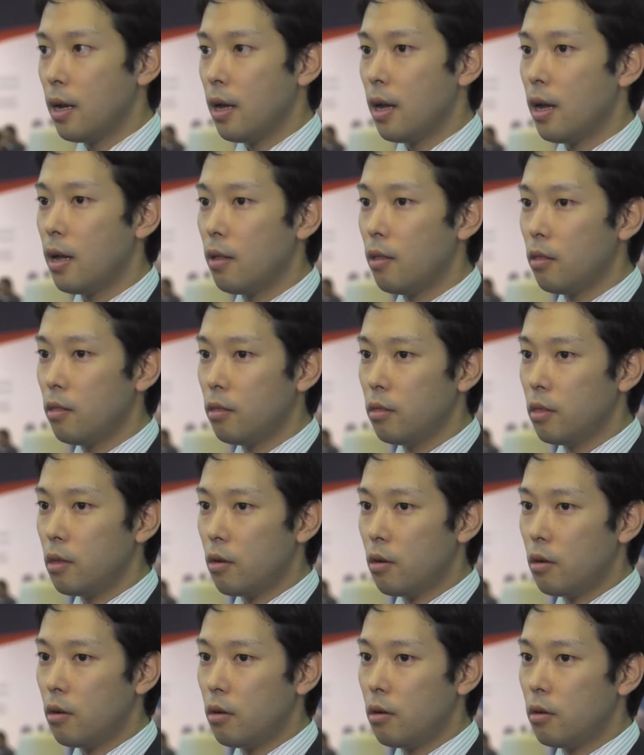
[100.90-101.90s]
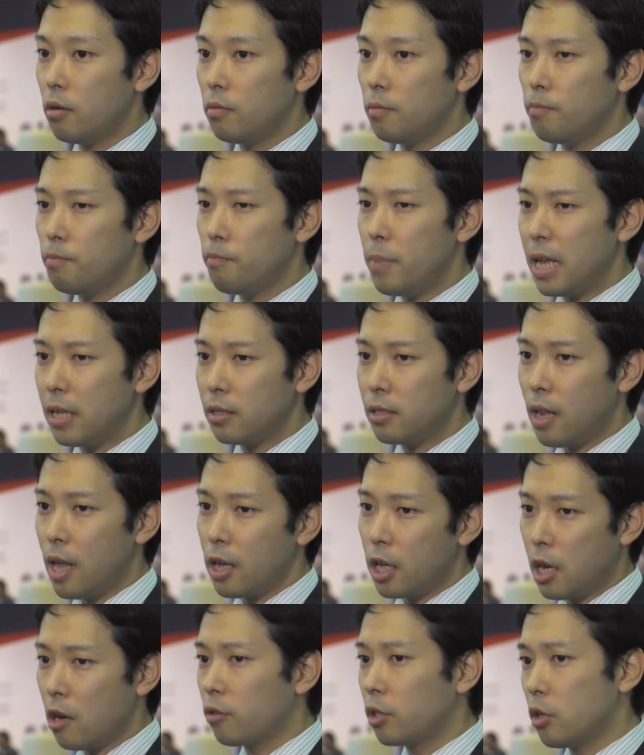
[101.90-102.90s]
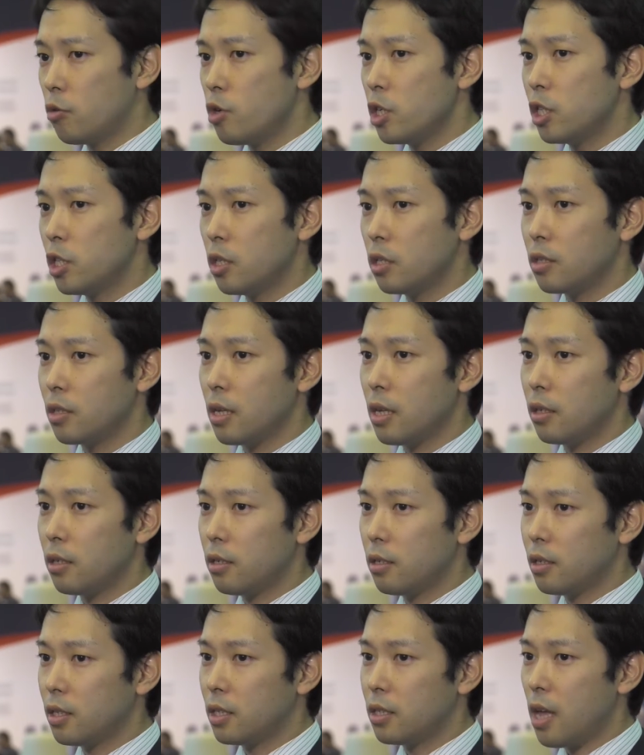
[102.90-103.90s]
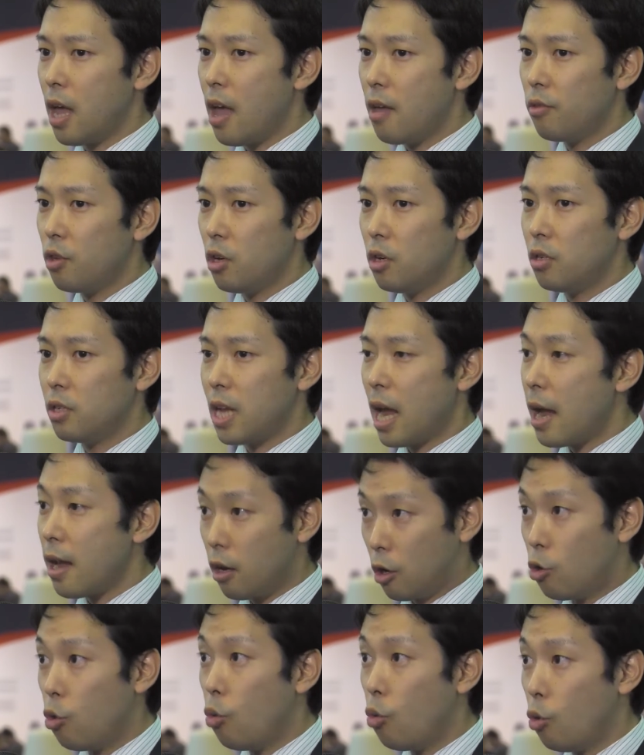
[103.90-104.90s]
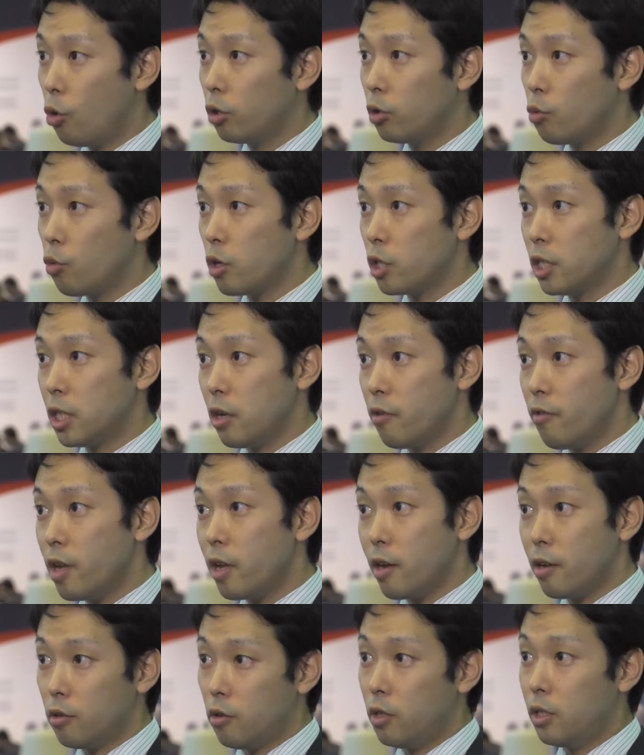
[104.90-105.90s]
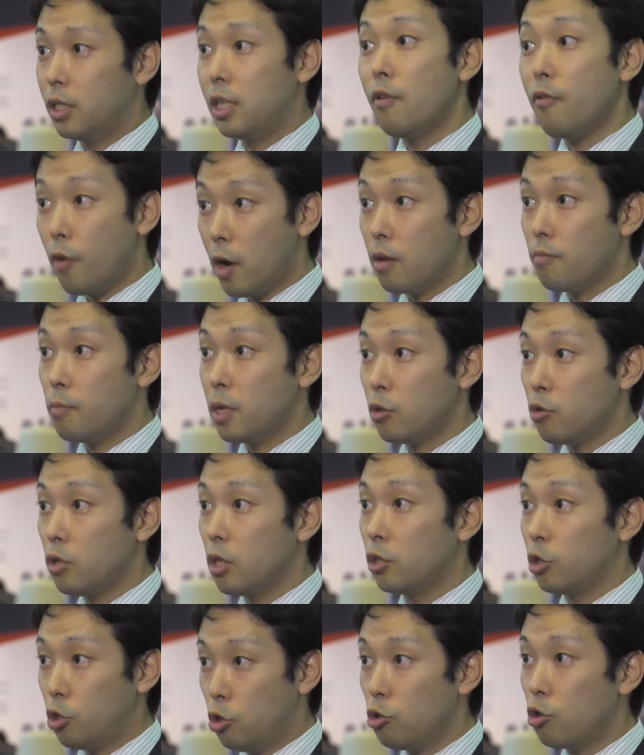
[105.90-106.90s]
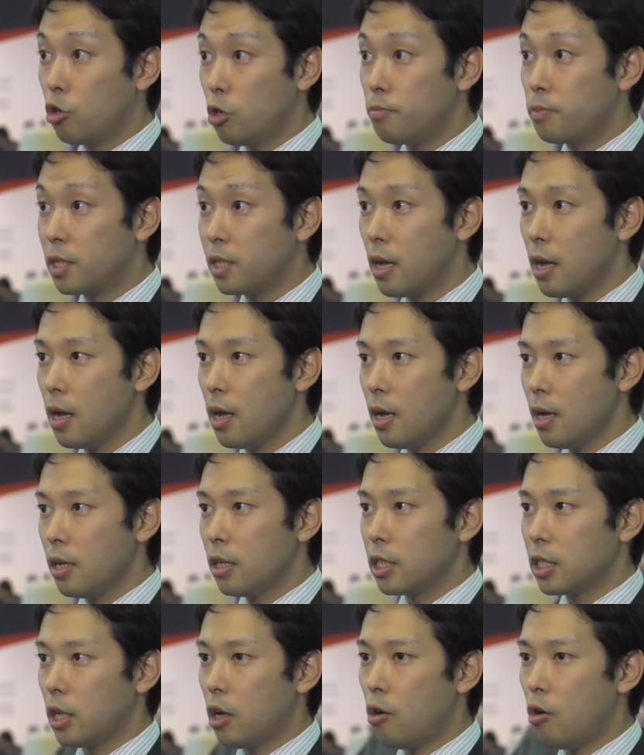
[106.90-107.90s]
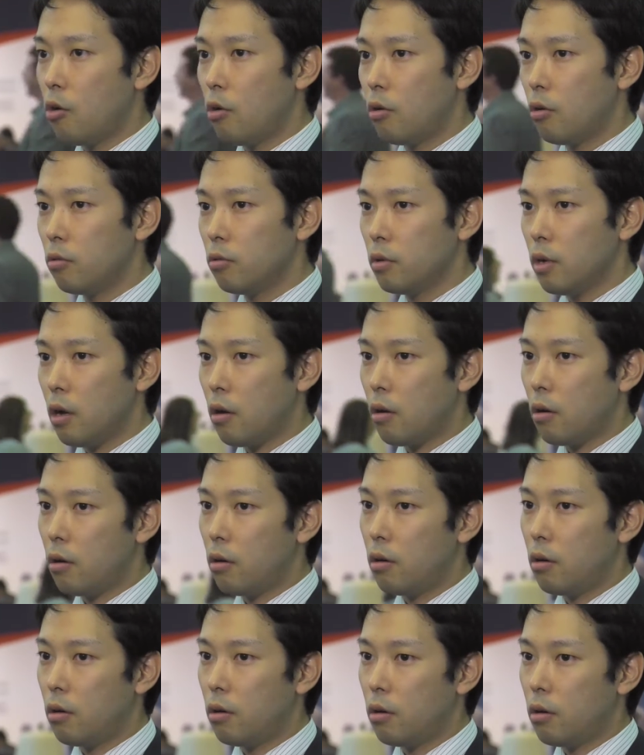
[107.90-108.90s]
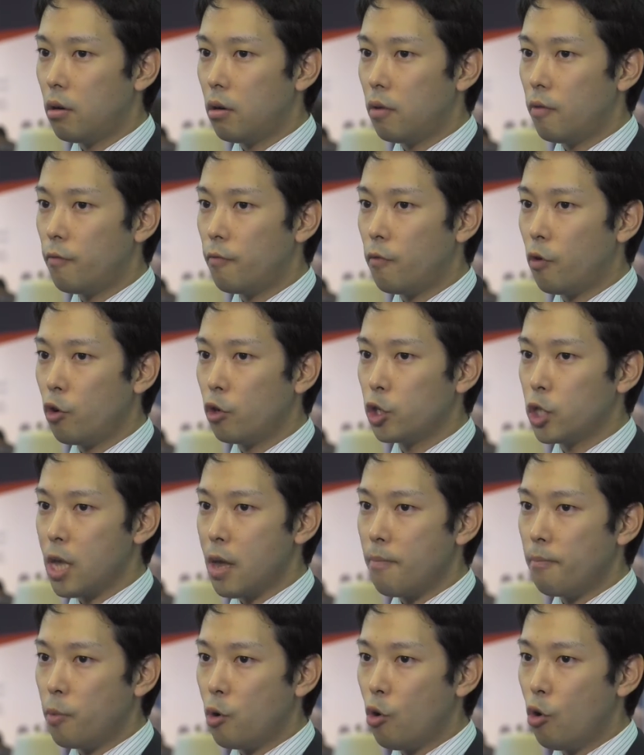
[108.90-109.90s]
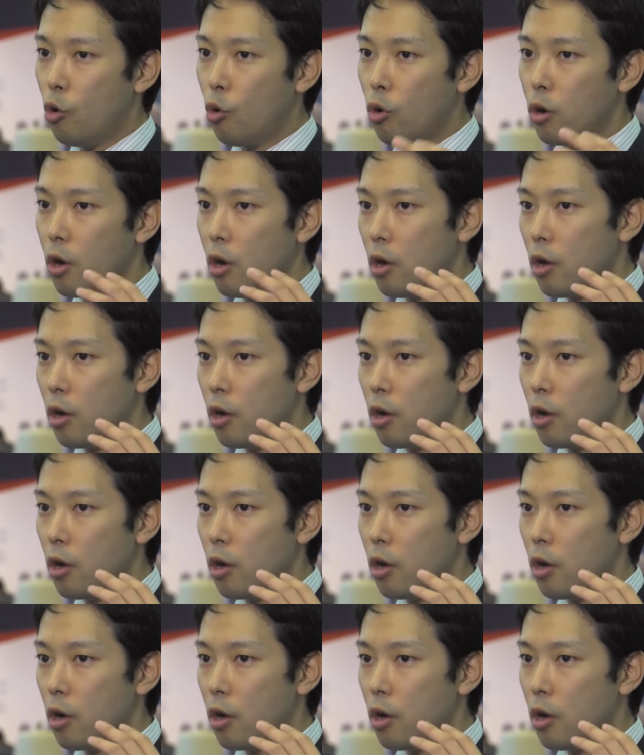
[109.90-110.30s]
And the baseline characteristics and the entire cohort were significantly different between the two groups. So, for example,